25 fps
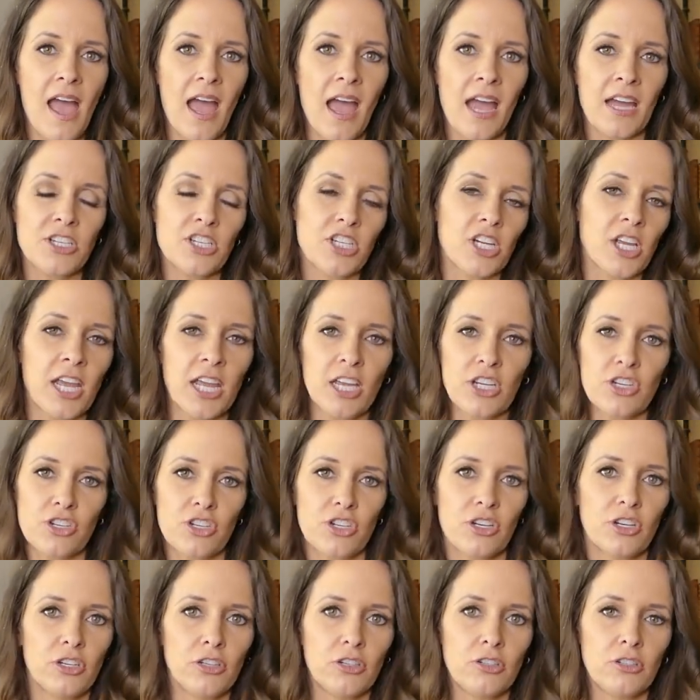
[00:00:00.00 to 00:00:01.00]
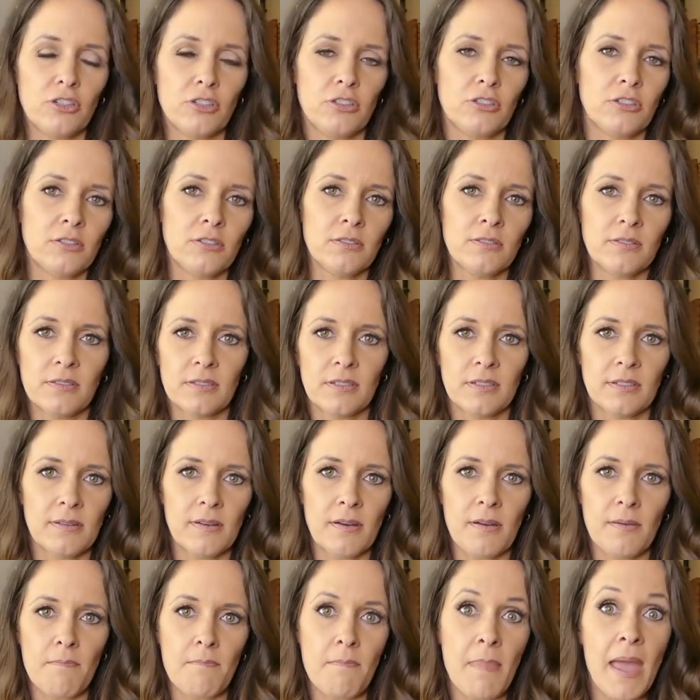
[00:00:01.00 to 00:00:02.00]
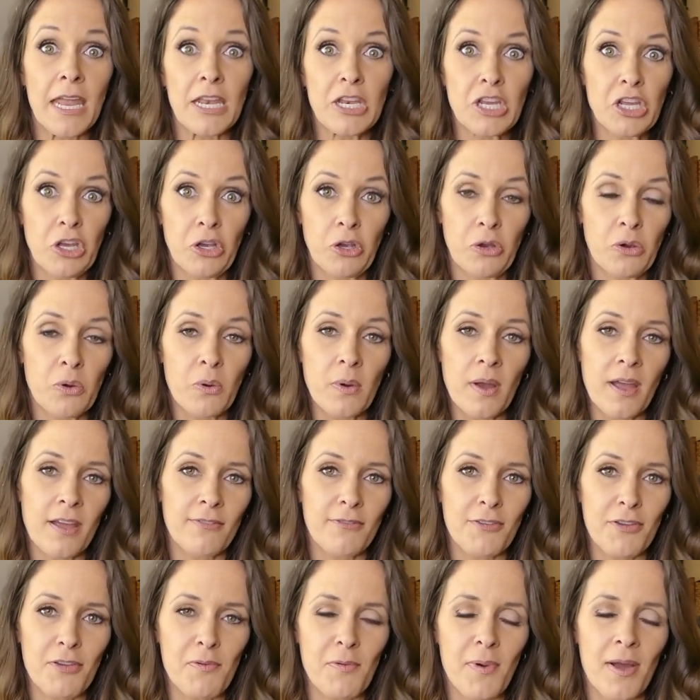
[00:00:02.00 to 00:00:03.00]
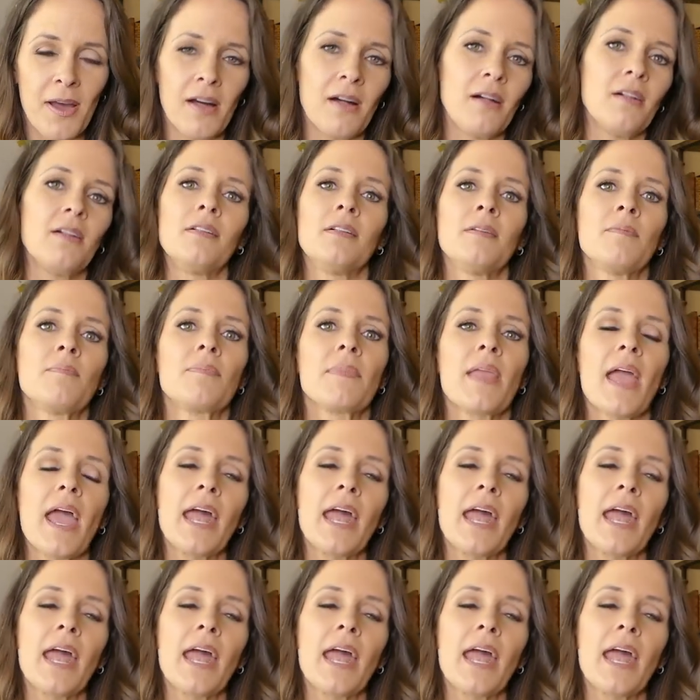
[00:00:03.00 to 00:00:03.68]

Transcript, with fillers: educational menu, if you will,